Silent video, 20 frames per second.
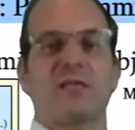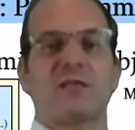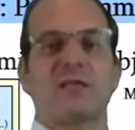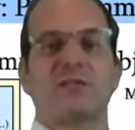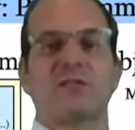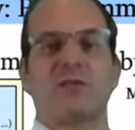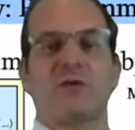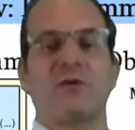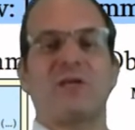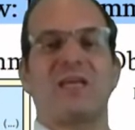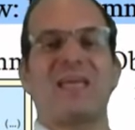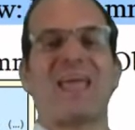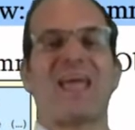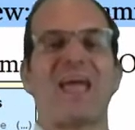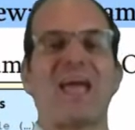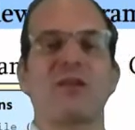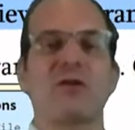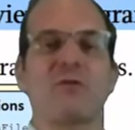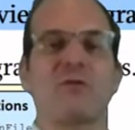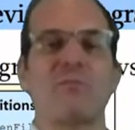So you
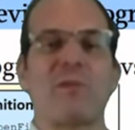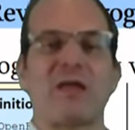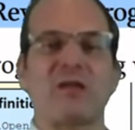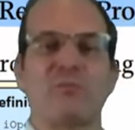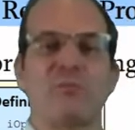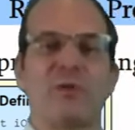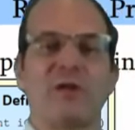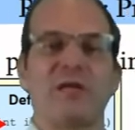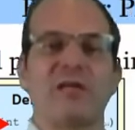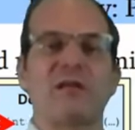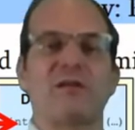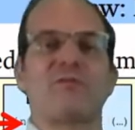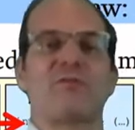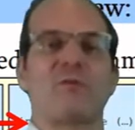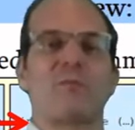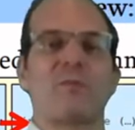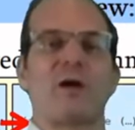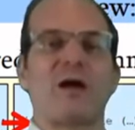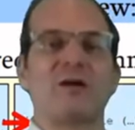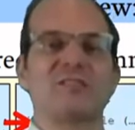cannot manipulate it from
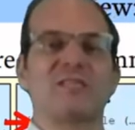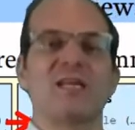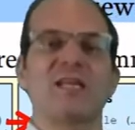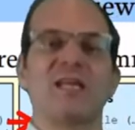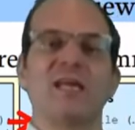outside,